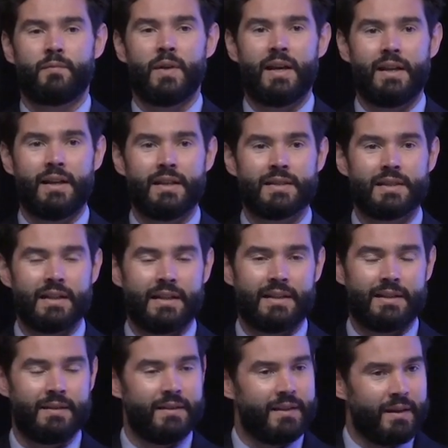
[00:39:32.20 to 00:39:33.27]
it is
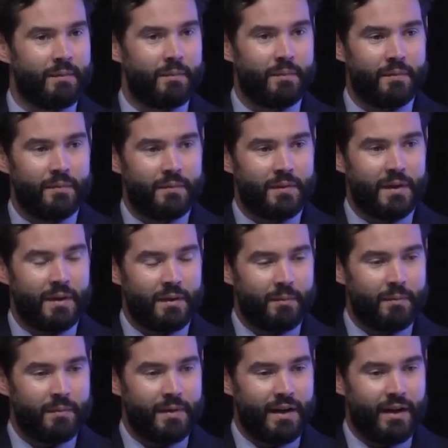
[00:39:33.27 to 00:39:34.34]
the the
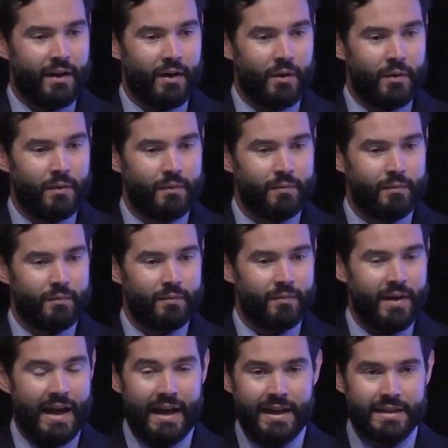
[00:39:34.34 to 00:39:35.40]
the you know
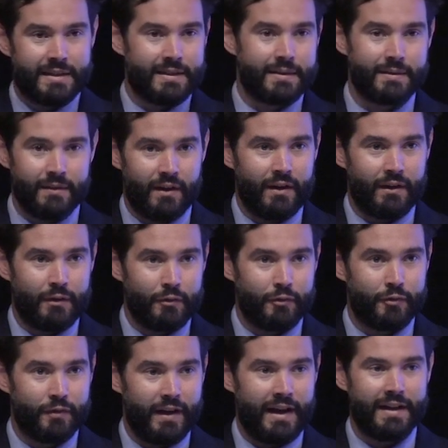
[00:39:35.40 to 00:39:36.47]
ace
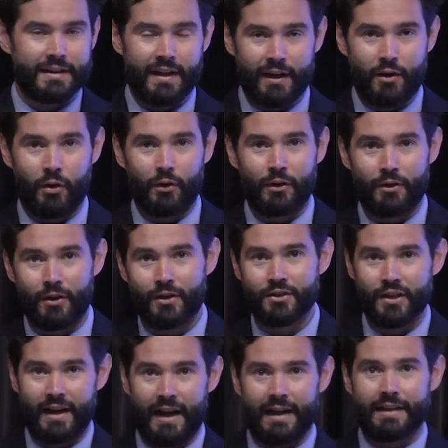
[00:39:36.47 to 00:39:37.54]
of
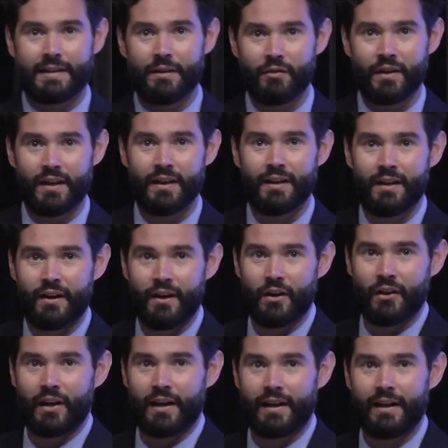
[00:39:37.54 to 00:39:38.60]
anticholinergic activity. You
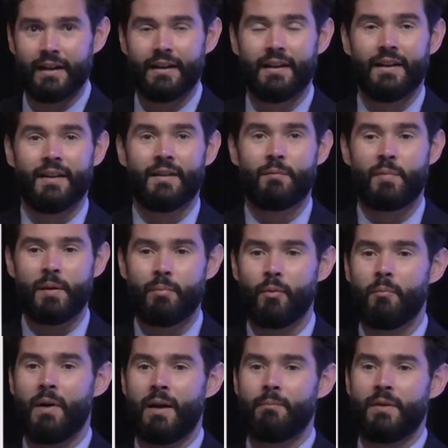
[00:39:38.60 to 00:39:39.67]
know, like
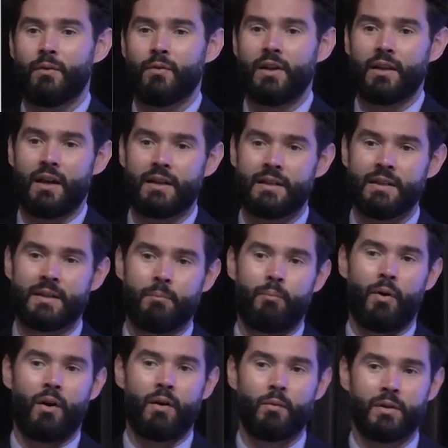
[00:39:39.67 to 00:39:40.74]
people might be reluctant to
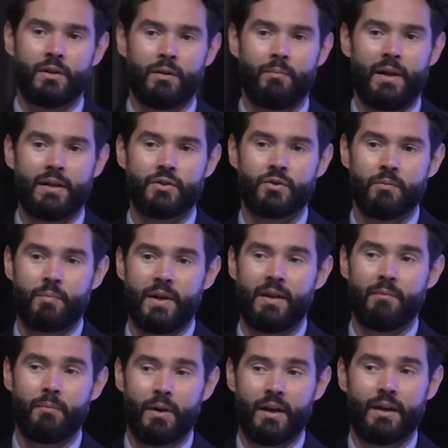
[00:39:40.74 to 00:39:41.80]
part with their
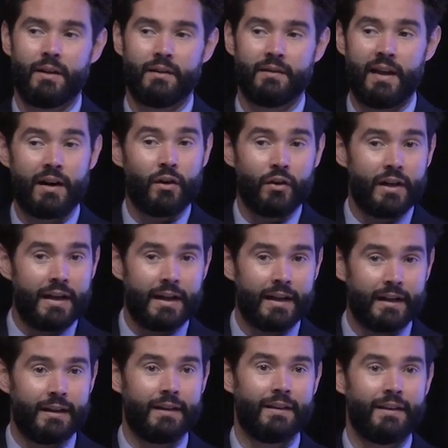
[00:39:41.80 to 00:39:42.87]
benztropine, but they don't need
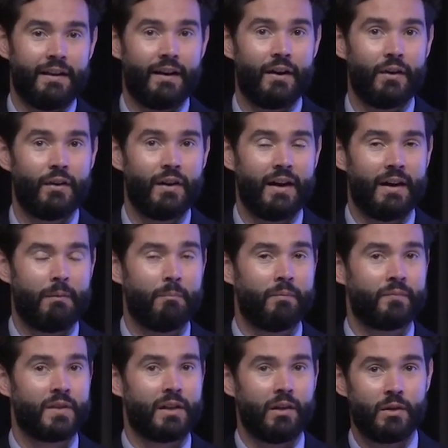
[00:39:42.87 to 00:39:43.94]
it. You know, um,
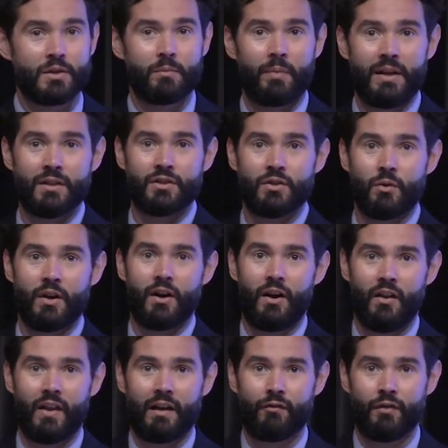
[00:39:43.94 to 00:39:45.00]
clozapine's doing
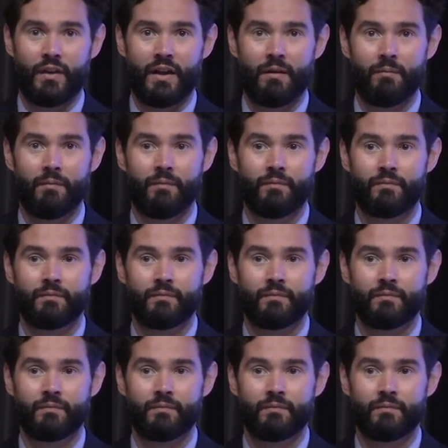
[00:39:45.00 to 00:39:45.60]
all that for them.